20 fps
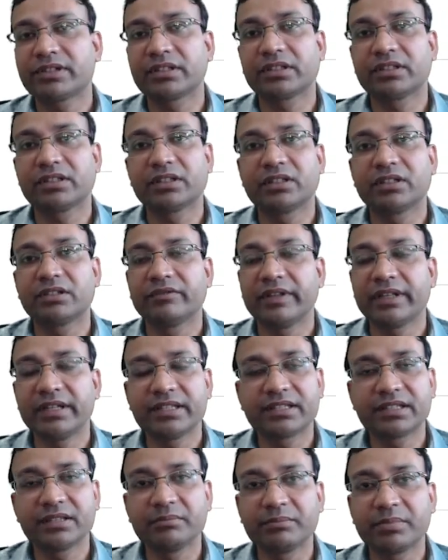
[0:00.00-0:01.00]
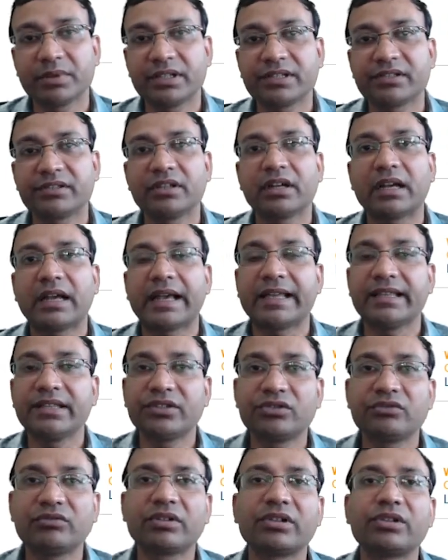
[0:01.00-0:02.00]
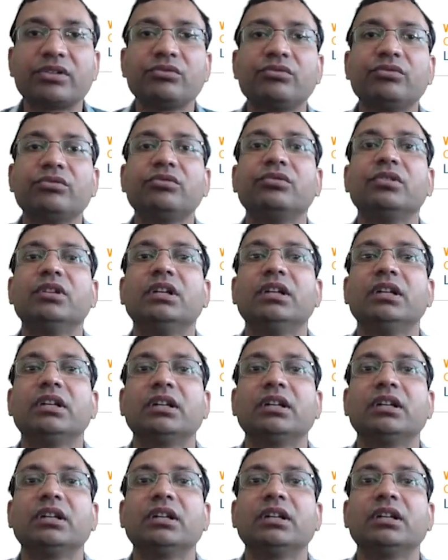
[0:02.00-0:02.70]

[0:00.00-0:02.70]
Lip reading: very simple, is the answer to